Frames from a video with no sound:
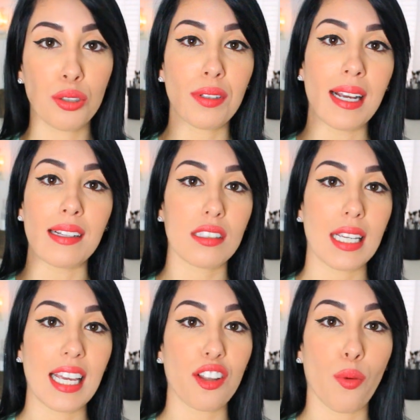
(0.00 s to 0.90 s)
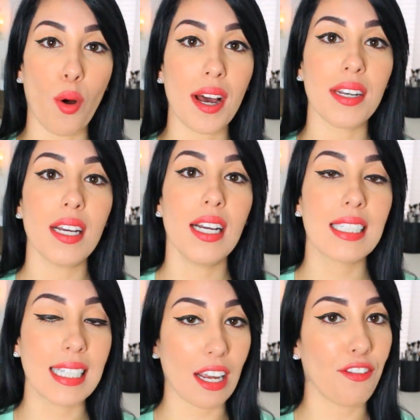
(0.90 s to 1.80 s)
two things. Either one,
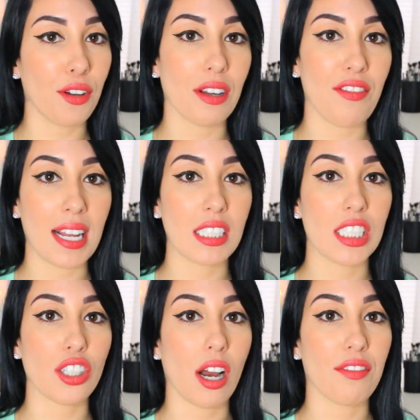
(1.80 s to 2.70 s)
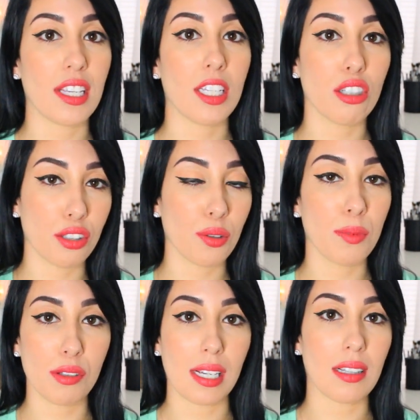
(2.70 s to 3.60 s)
take full advantage of the YouTube
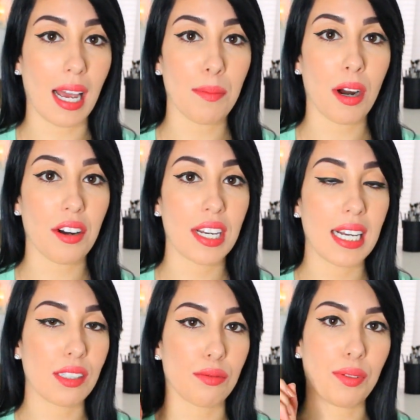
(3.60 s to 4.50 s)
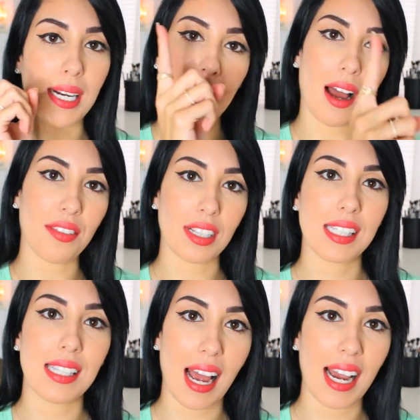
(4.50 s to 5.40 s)
Music Library. It's right on the
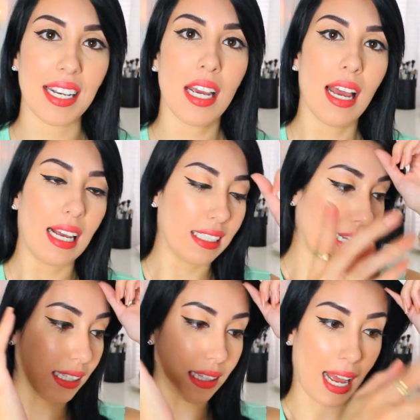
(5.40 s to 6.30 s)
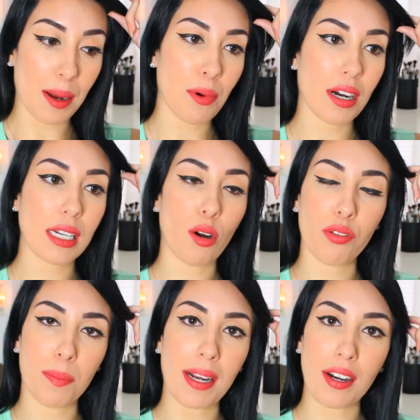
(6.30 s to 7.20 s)
side. It says library
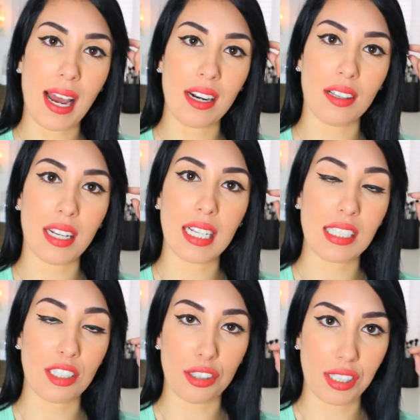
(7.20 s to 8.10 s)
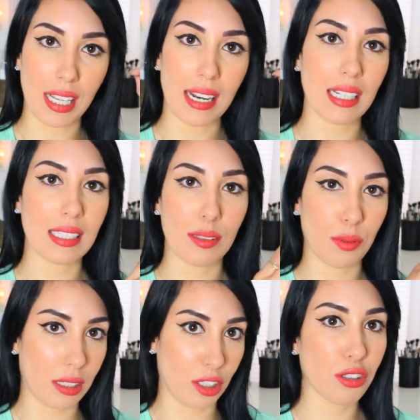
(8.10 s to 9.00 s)
over by your analytics and your settings.
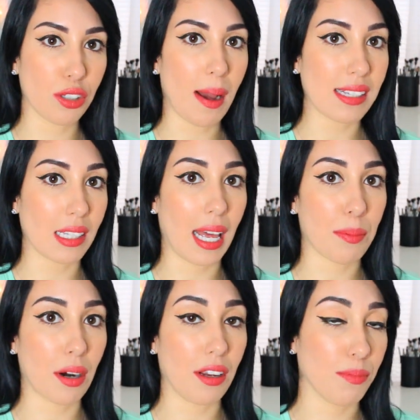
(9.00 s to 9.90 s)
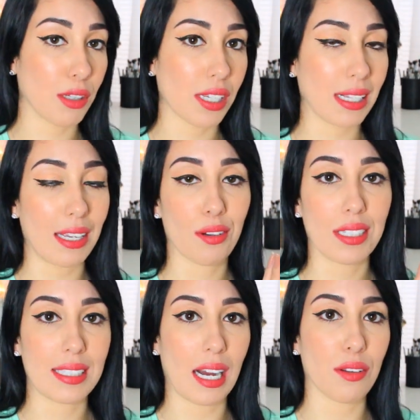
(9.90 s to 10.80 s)
YouTube has a library of music that you
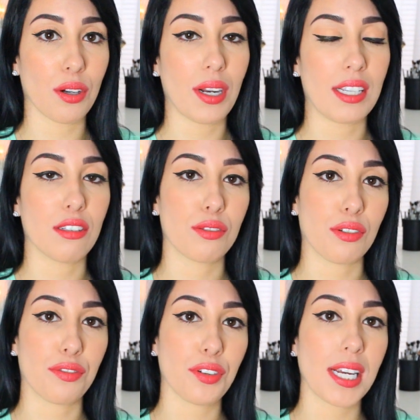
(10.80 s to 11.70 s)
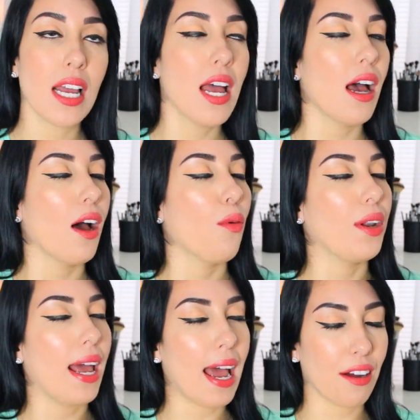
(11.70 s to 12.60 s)
can download and use for free.
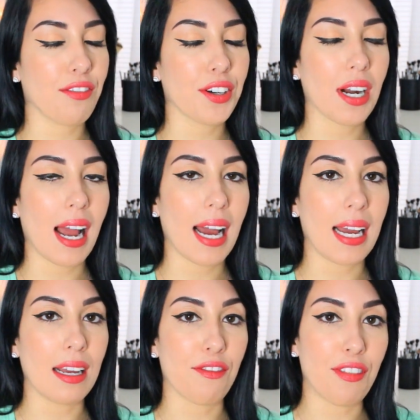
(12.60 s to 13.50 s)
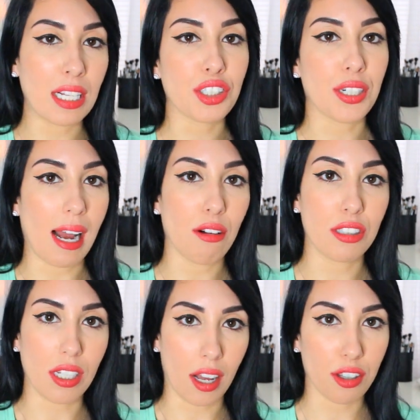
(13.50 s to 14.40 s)
Whenever I venture out
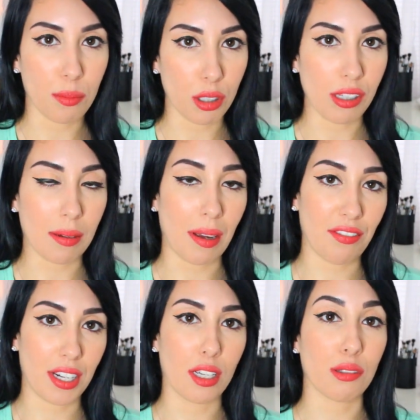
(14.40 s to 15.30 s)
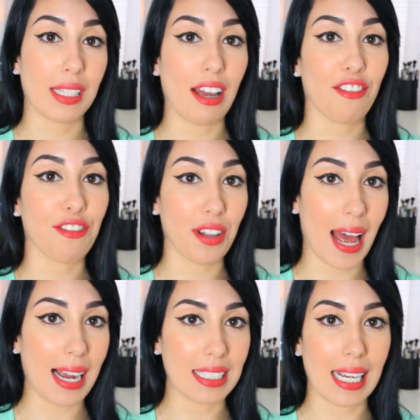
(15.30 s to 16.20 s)
into other music, my videos get
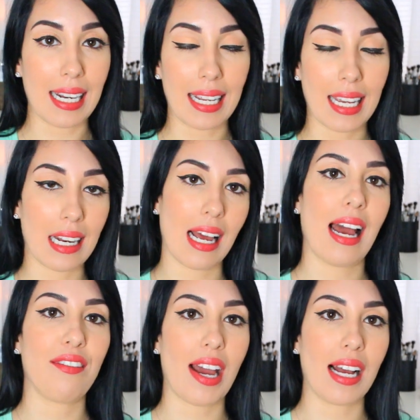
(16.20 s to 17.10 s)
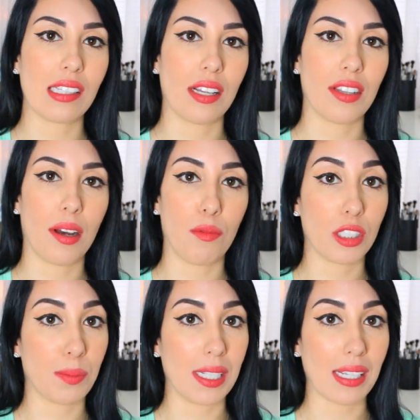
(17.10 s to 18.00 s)
flagged and I cannot have ads on them,
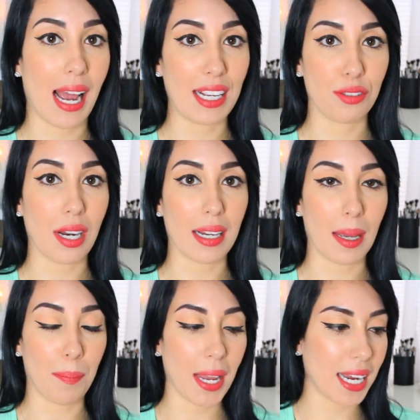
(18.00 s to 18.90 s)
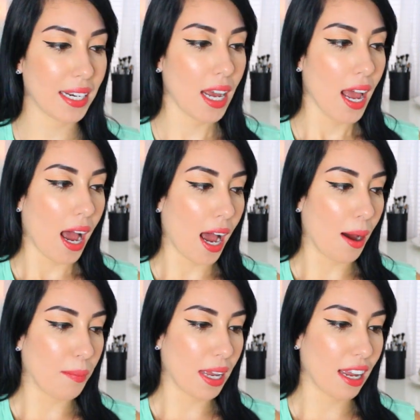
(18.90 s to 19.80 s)
which means I do not get paid.
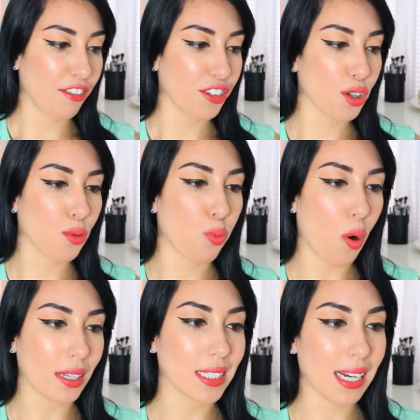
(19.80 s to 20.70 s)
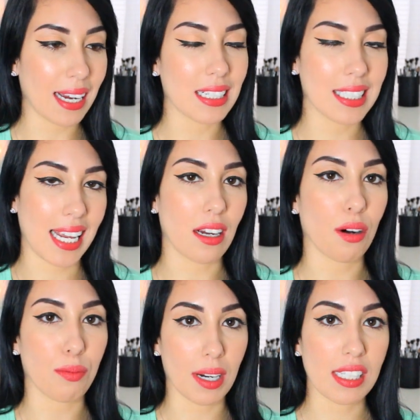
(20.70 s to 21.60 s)
Um, if you want to kind of take
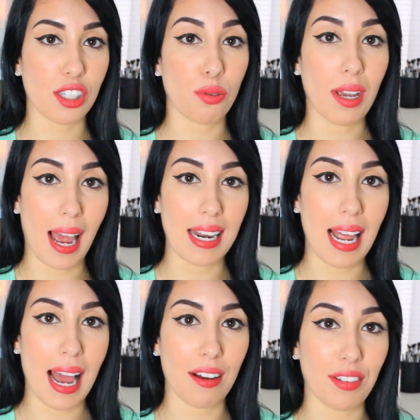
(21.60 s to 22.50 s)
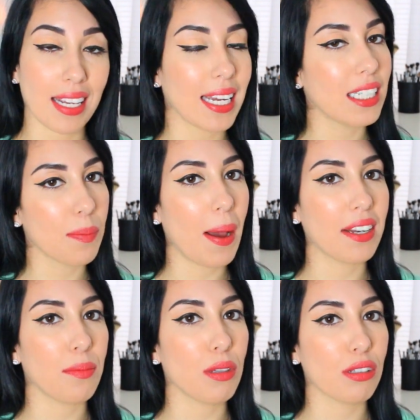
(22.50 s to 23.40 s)
a risk, you can have like
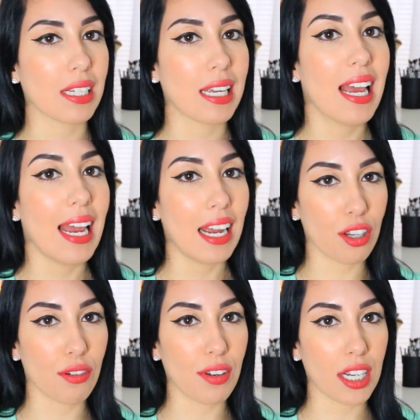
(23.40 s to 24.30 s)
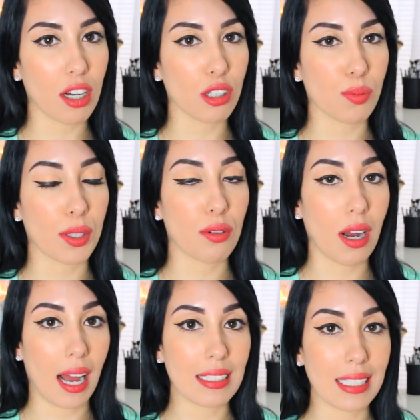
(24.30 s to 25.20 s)
independent music in your videos where you
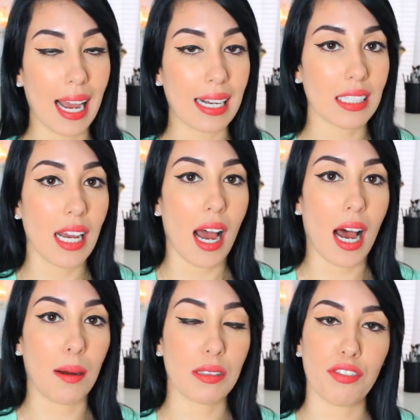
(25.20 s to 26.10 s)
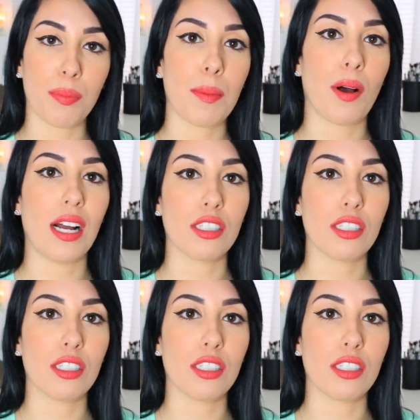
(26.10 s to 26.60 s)
contact um, different people